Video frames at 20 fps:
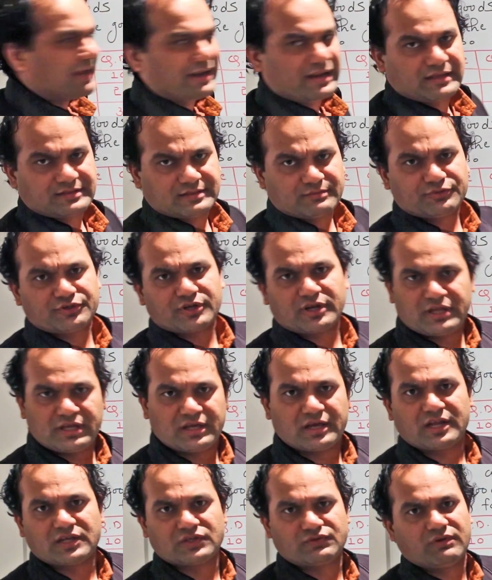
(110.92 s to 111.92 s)
that assumption
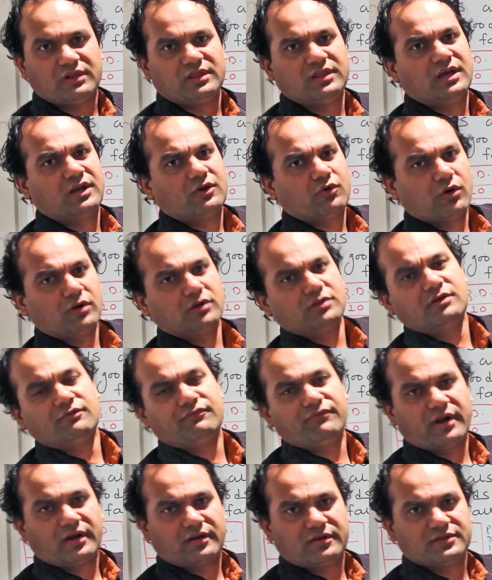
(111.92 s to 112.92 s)
here as well, that all other
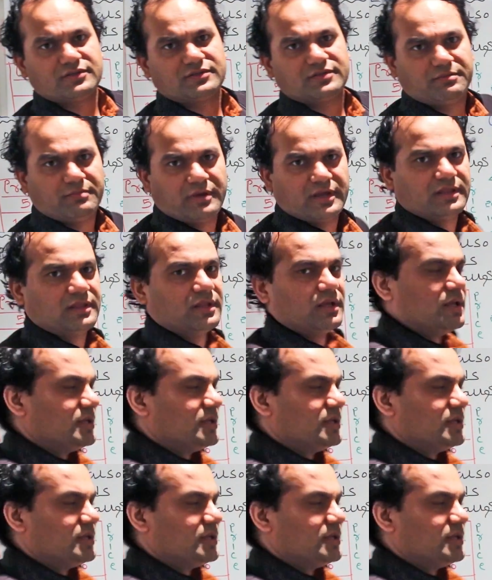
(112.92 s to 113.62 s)
factors remain